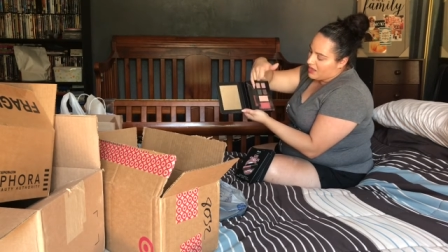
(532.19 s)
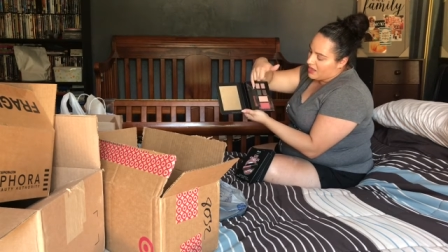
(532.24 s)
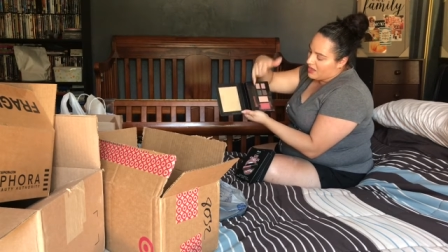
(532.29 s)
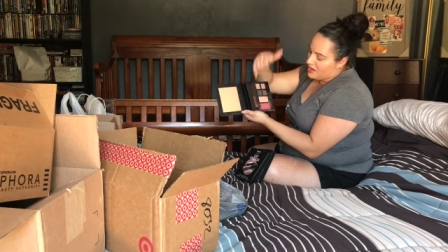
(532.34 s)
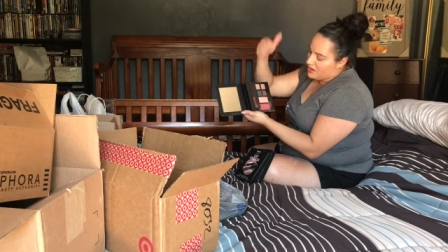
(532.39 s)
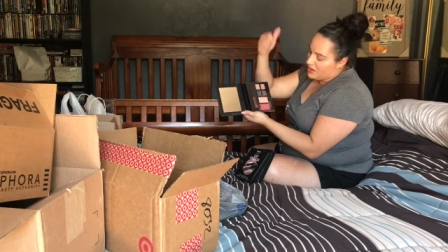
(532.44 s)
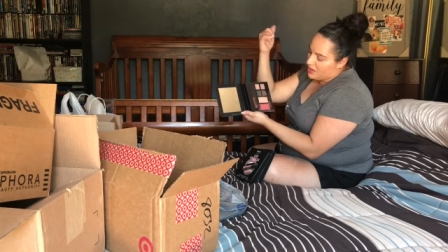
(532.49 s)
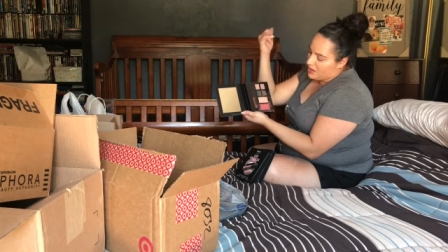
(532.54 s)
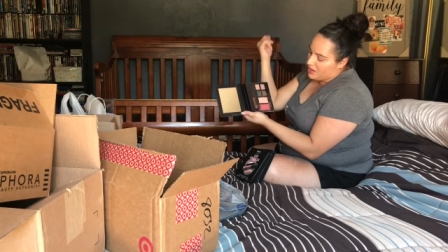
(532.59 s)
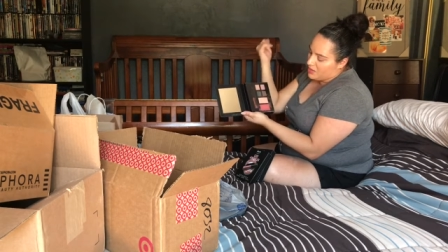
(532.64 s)

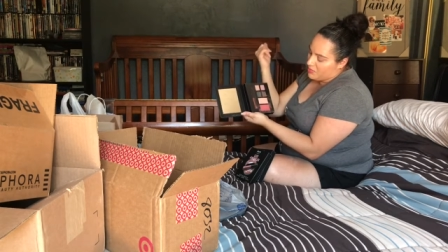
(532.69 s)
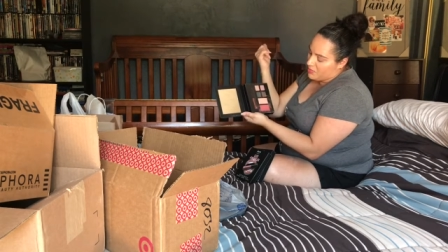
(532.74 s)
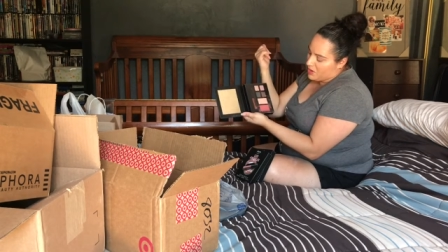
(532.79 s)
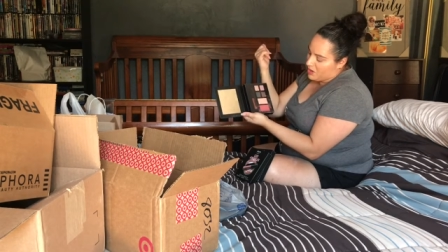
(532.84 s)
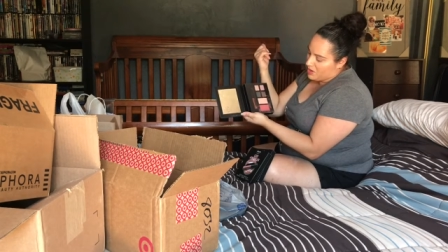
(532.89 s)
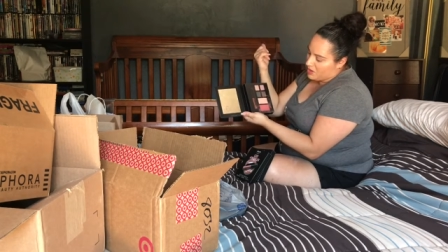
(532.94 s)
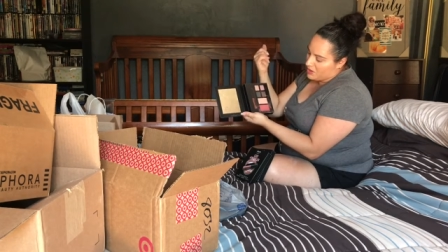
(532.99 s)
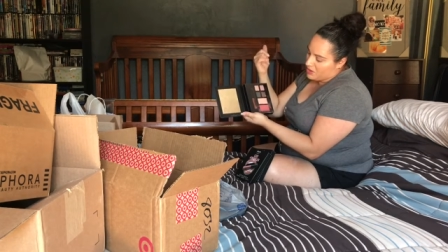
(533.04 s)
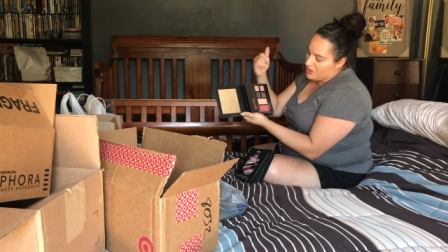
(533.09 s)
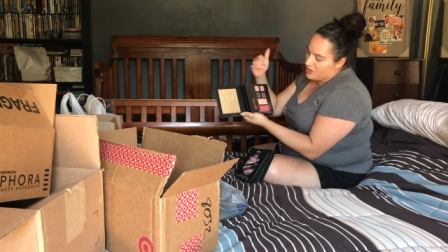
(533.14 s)
and a lip
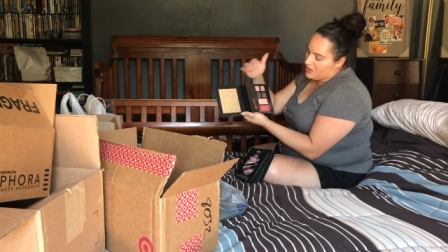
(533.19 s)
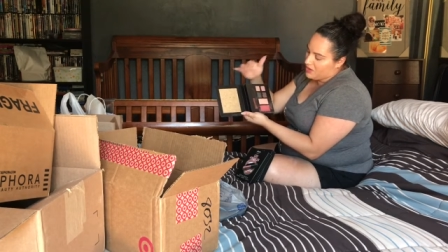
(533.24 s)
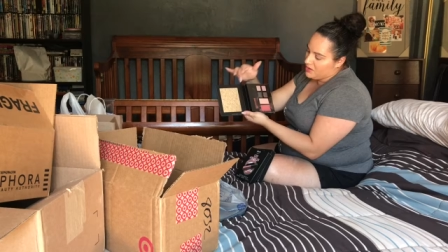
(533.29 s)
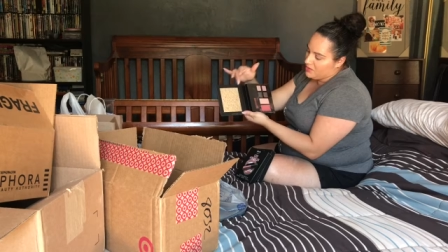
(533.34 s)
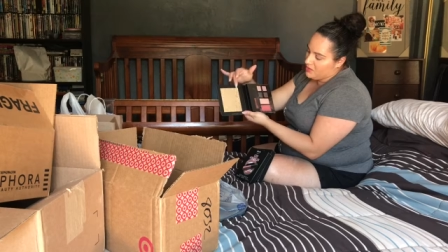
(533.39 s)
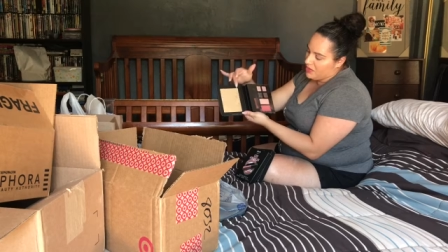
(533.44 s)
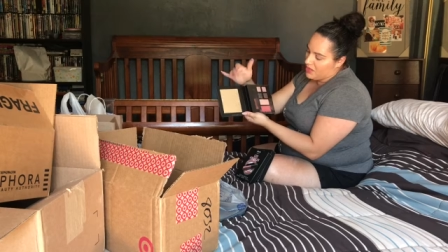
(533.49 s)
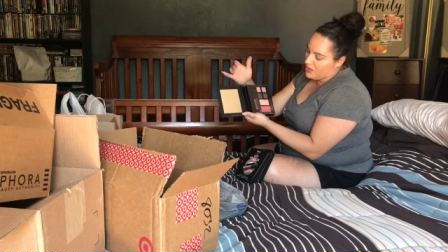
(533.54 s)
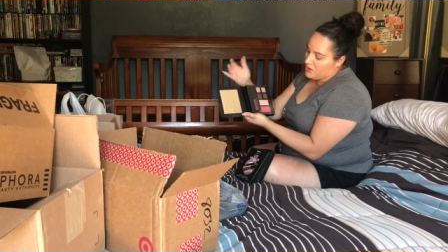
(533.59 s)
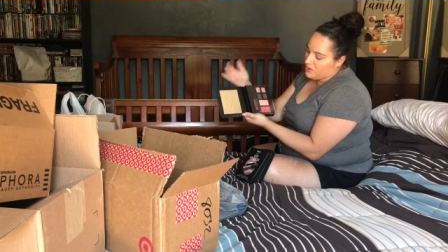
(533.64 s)
color,
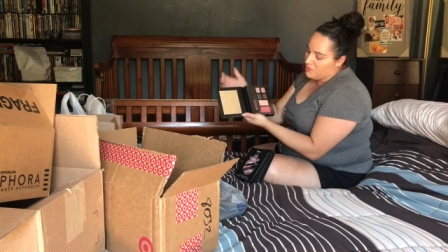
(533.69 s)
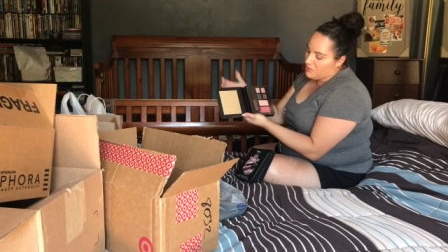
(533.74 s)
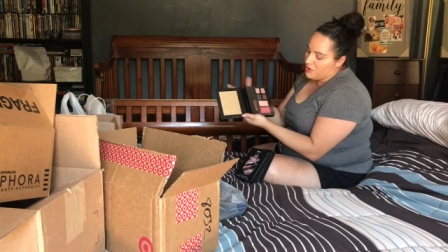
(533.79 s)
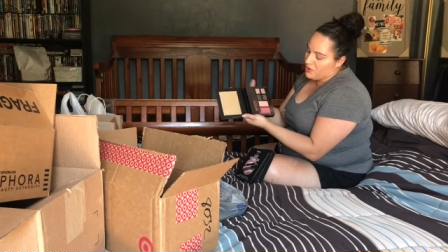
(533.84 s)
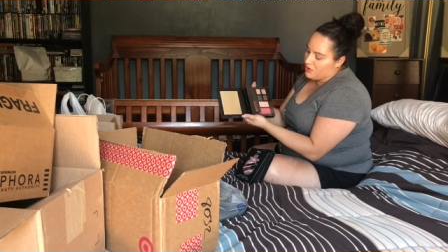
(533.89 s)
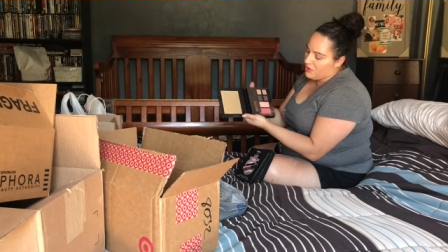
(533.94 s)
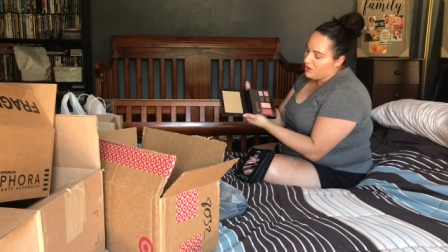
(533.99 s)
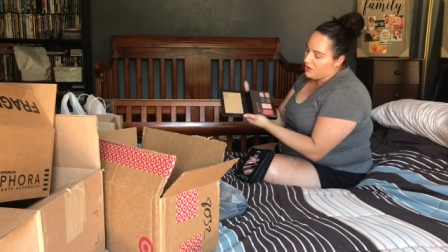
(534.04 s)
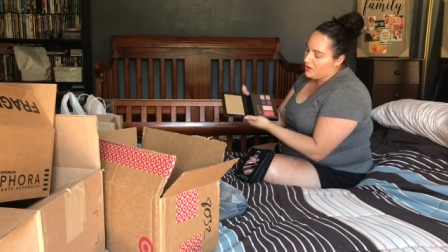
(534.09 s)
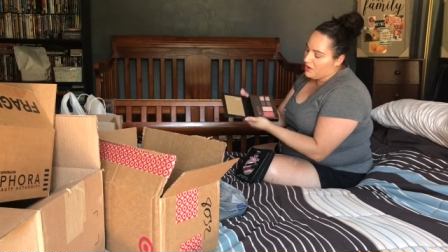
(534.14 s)
and your
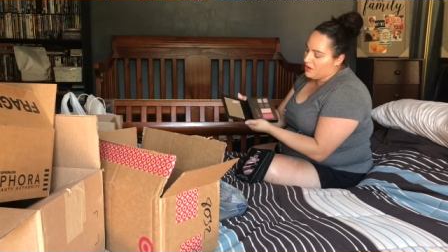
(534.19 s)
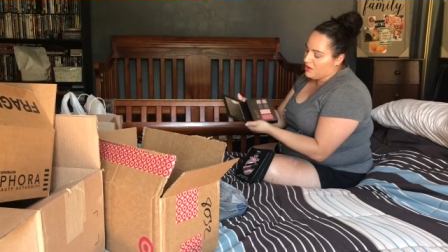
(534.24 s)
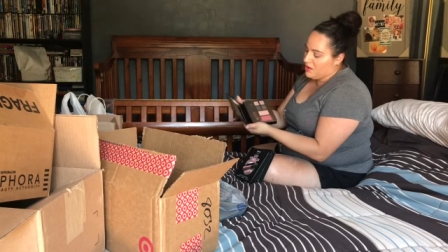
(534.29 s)
mirror.